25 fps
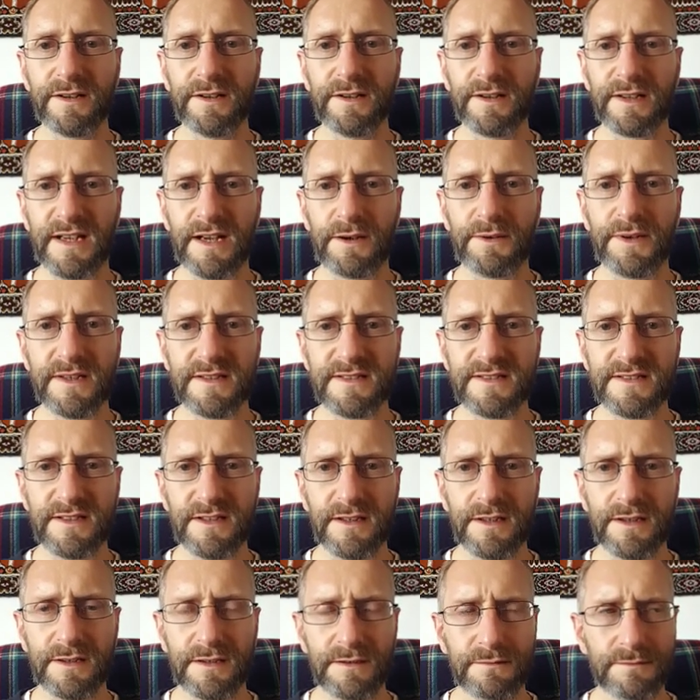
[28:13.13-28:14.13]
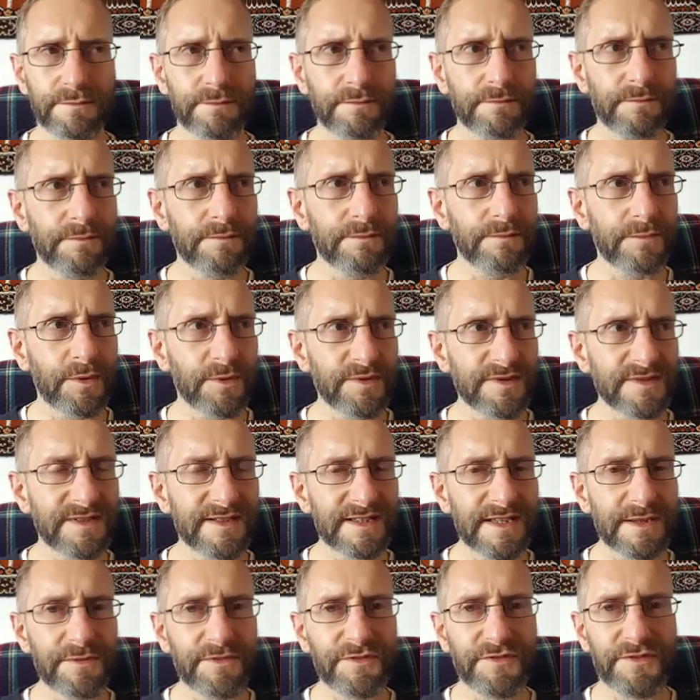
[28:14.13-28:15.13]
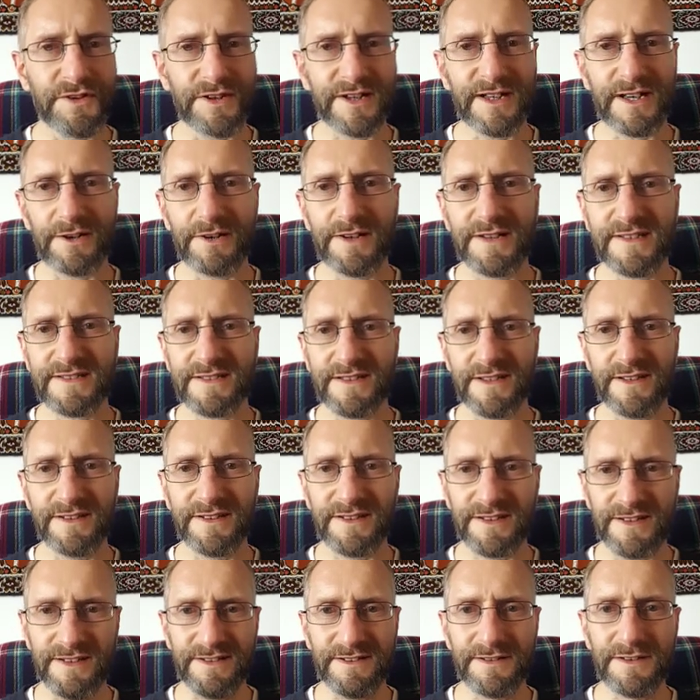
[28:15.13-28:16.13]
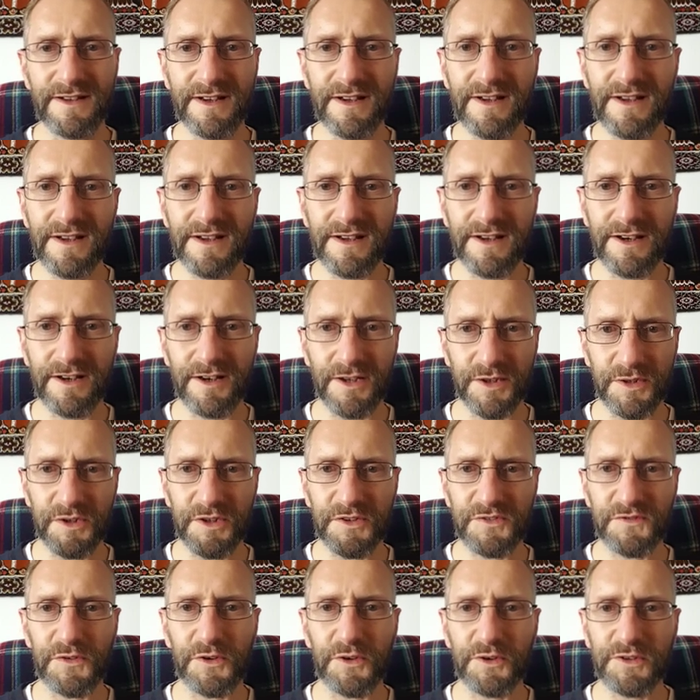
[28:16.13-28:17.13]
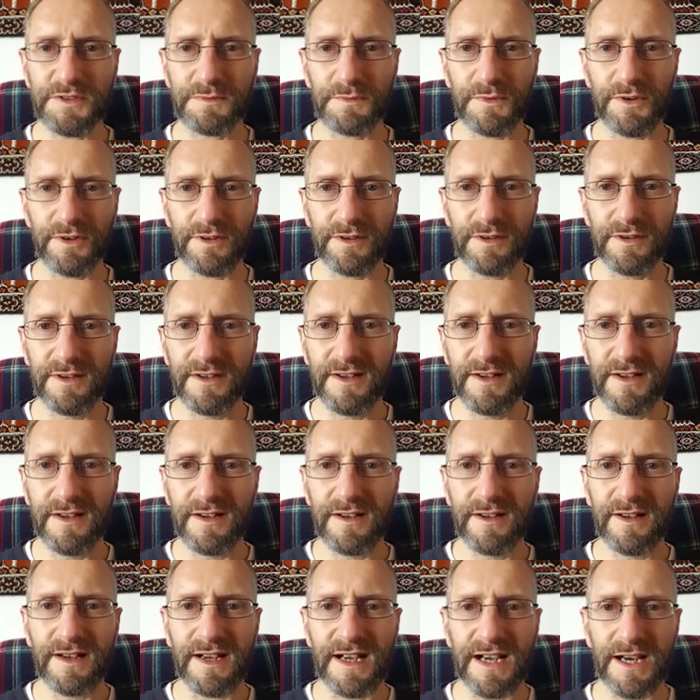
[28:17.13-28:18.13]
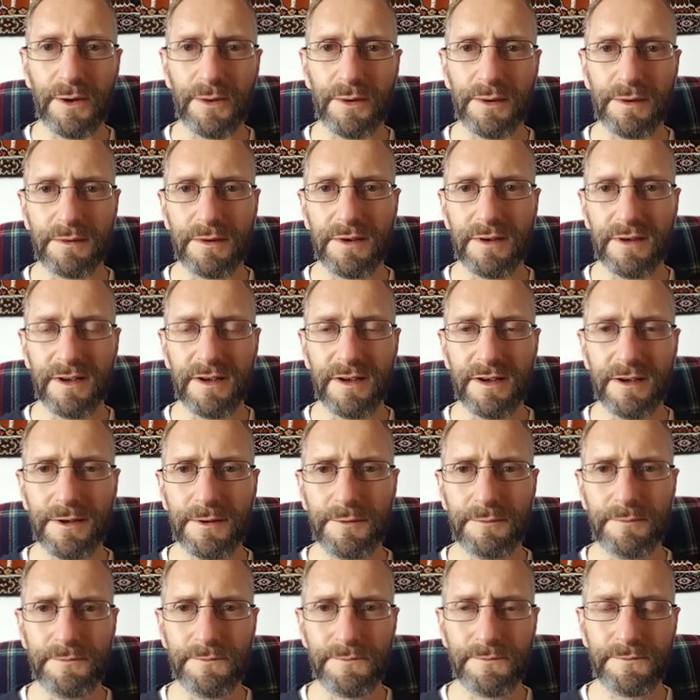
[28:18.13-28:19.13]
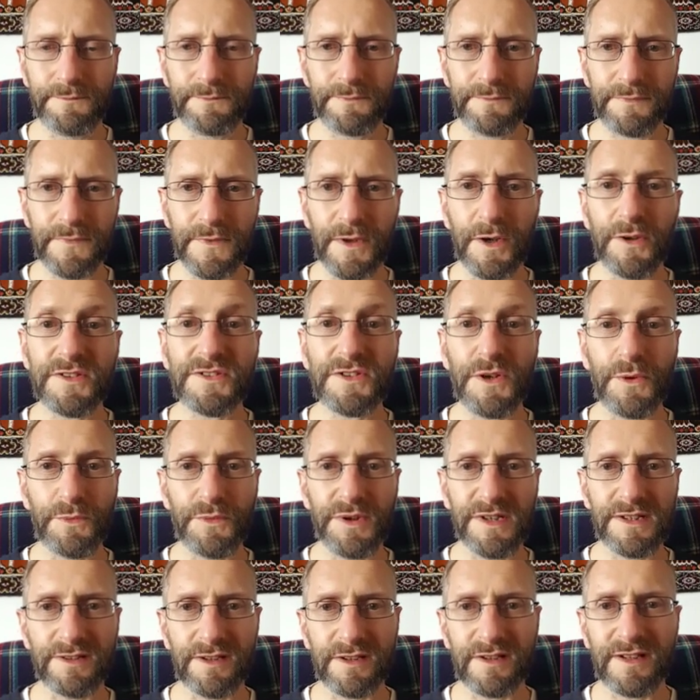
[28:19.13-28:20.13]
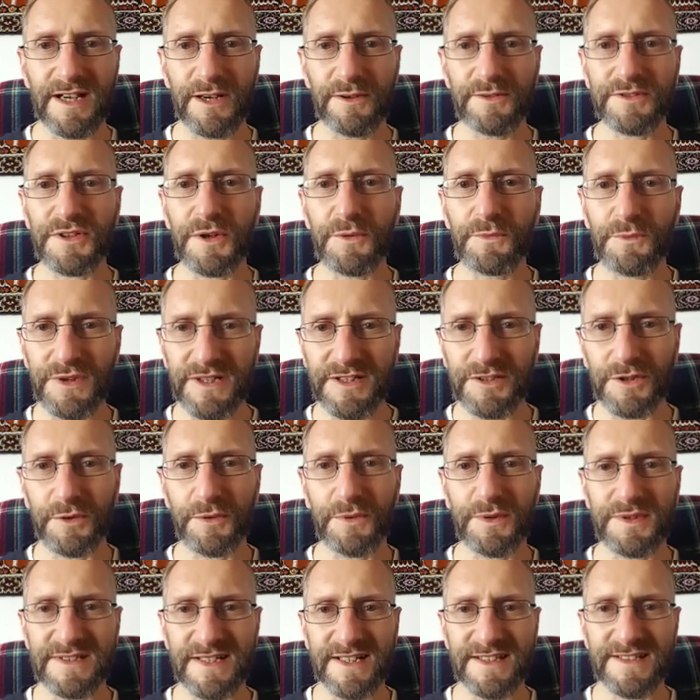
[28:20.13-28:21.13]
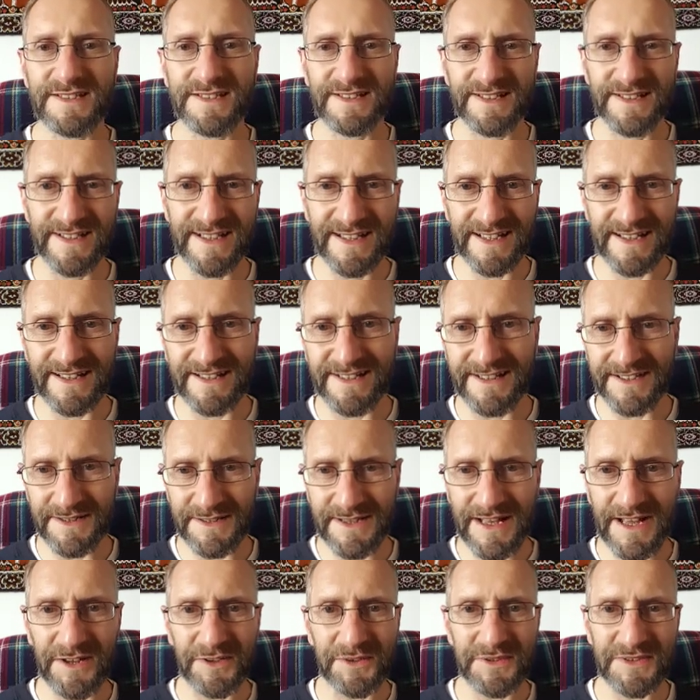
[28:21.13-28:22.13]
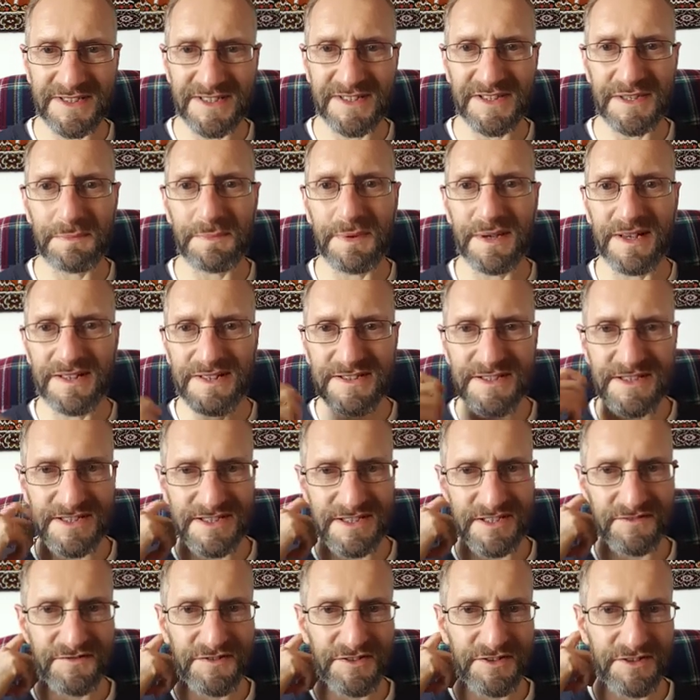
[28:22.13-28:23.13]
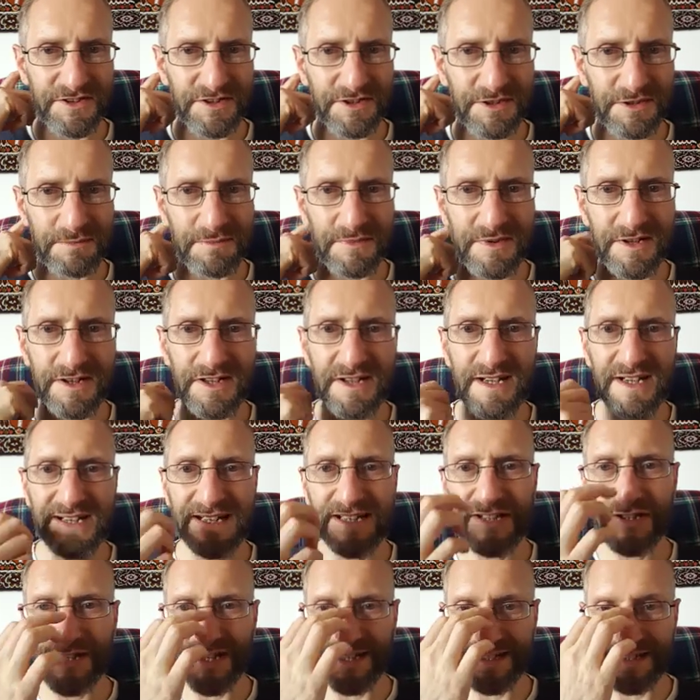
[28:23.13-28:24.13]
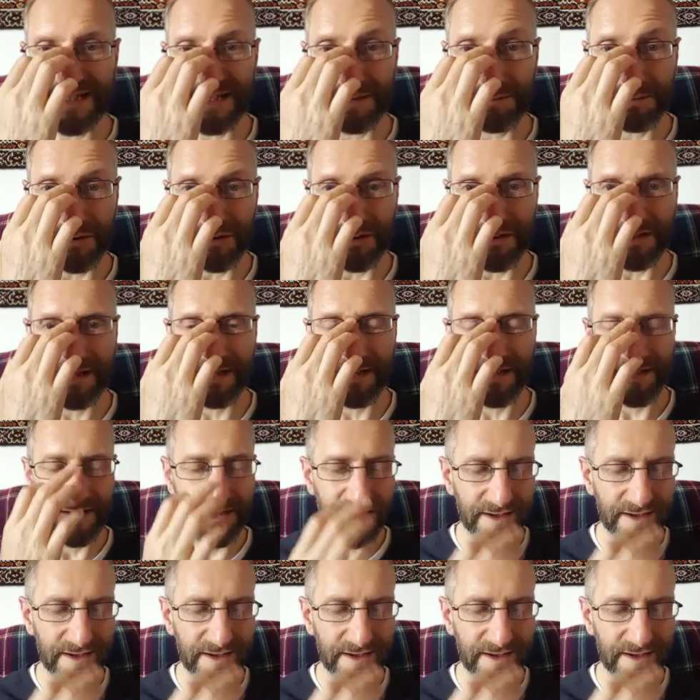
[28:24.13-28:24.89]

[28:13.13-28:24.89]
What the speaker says: character. What was the name of her character? The Lord Voldemort. How Tom Riddle was actually held in the pages of an enchanted book.